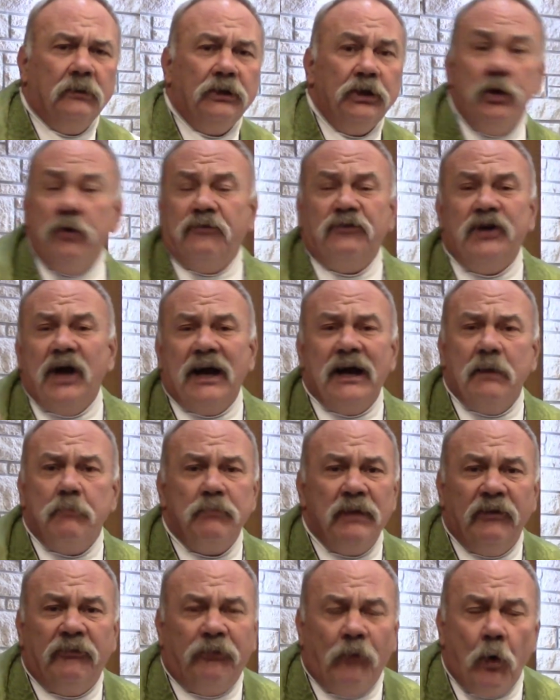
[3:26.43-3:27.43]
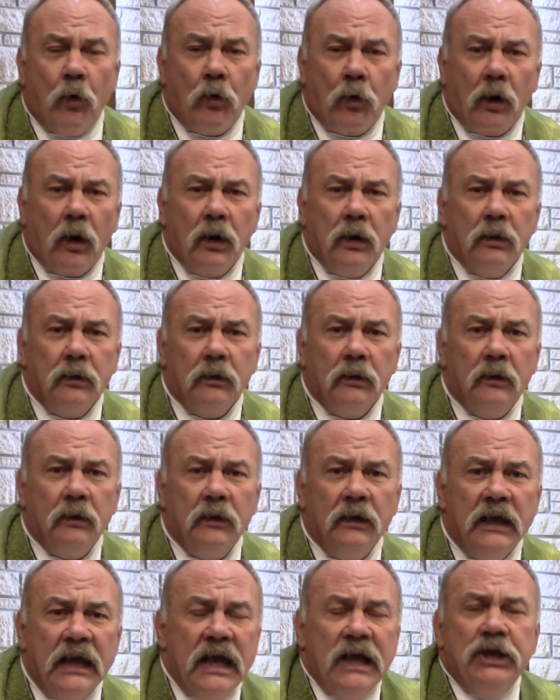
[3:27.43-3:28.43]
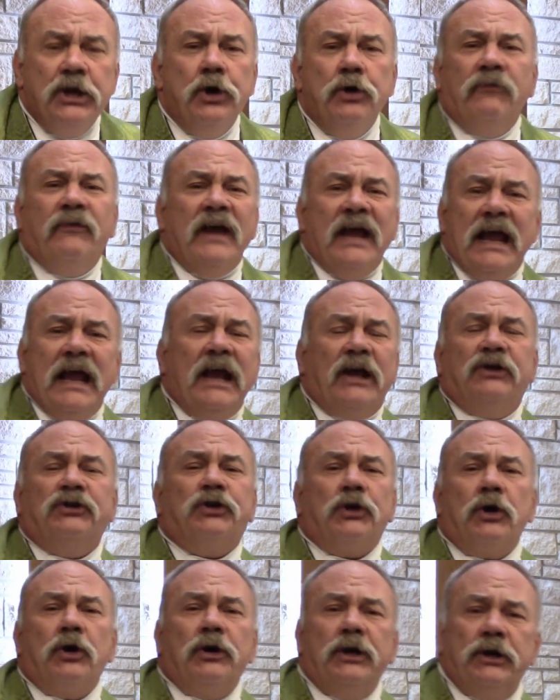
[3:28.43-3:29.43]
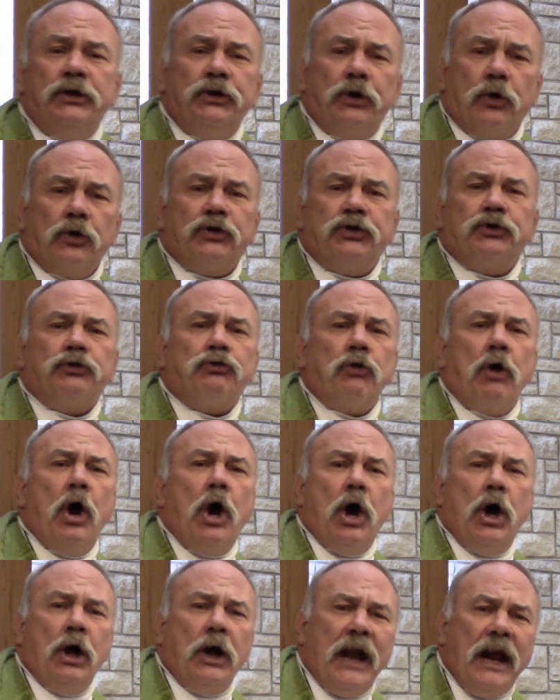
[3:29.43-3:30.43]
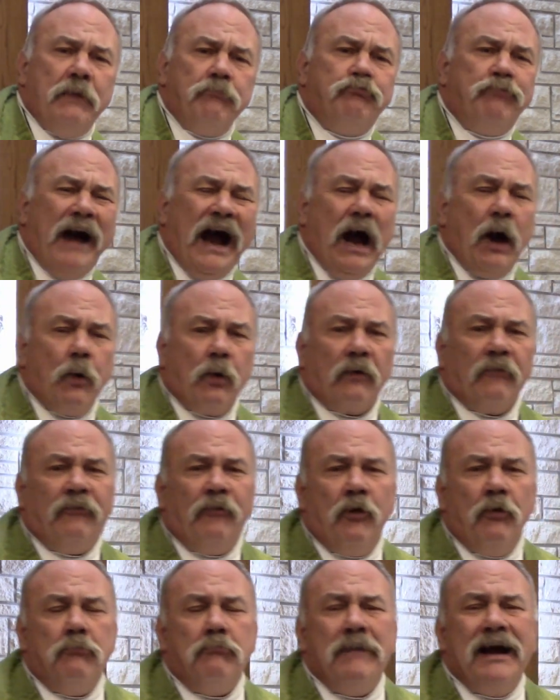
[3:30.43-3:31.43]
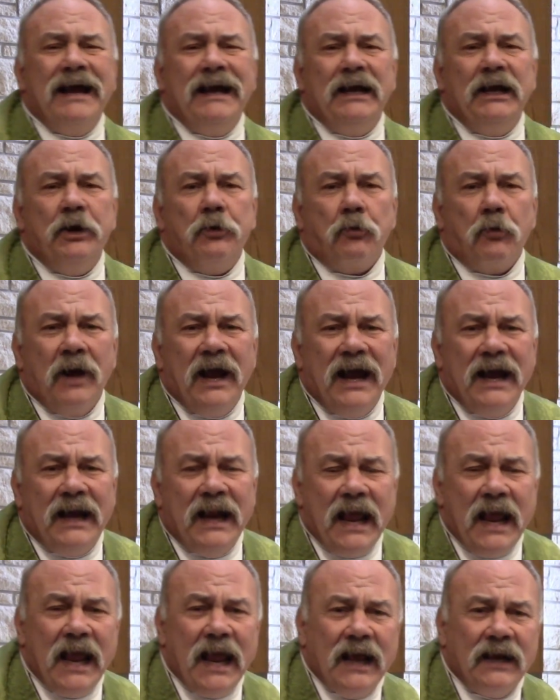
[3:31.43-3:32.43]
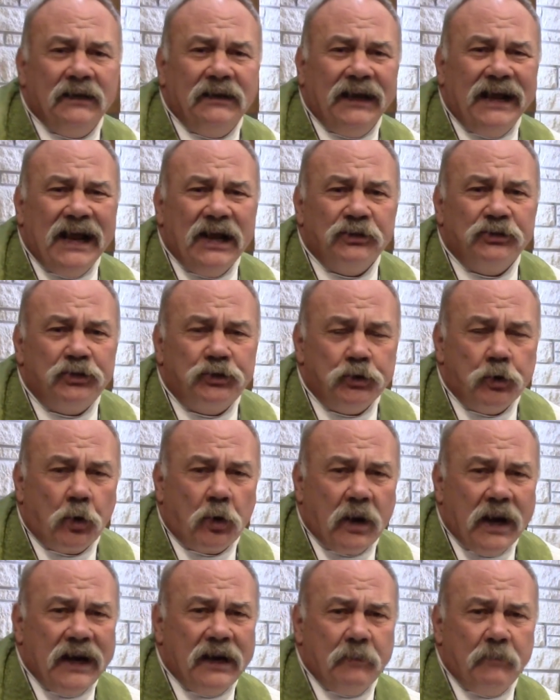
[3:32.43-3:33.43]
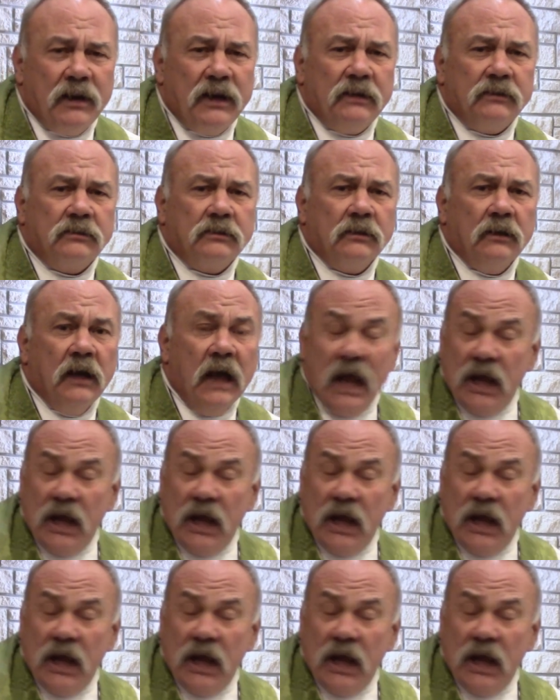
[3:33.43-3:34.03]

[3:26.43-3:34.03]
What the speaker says: You've done it before. You've exerted your strong and powerful mighty right hand against your enemies.